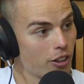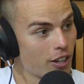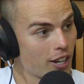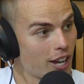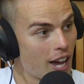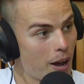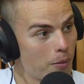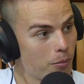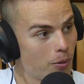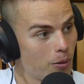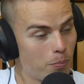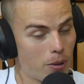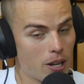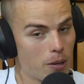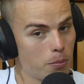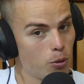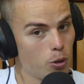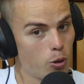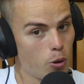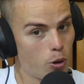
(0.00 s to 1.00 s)
on the camera,
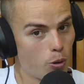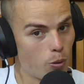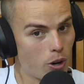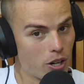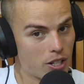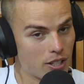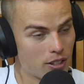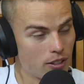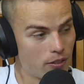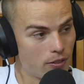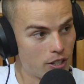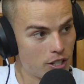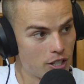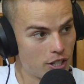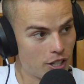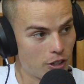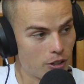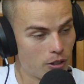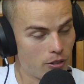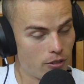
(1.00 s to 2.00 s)
people who are watching
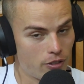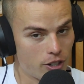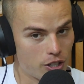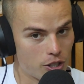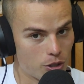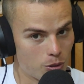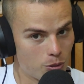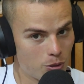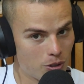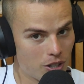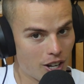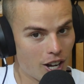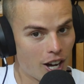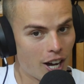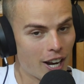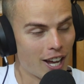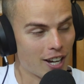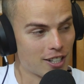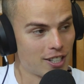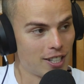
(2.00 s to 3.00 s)
the visual
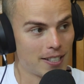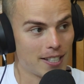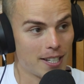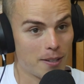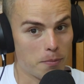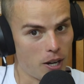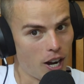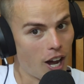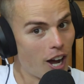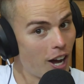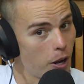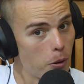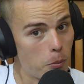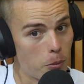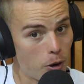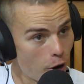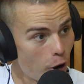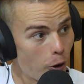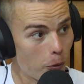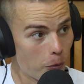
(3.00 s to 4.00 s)
can't actually see, but I
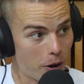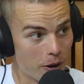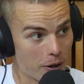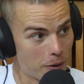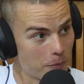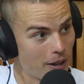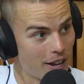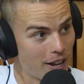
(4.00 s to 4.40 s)
am not wearing